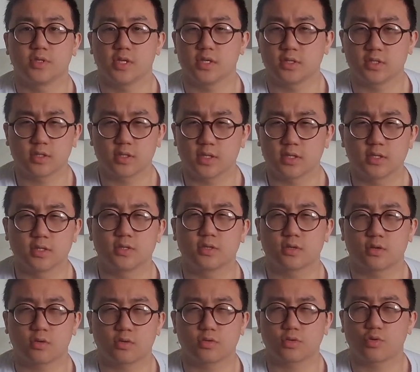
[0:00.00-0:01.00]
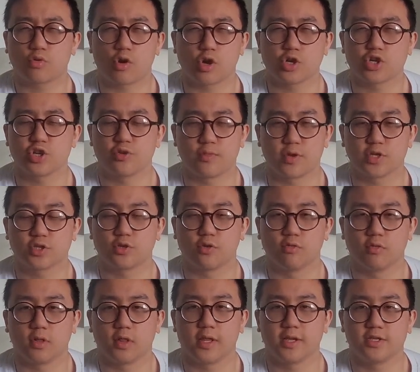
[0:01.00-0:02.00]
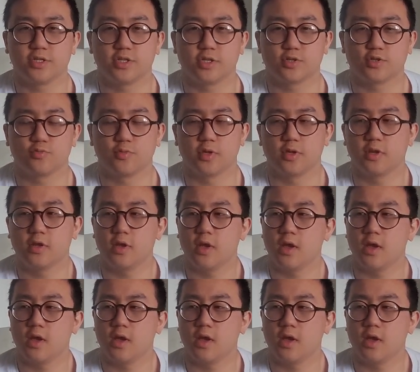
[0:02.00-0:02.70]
This is crushing my soul, ladies and gentlemen.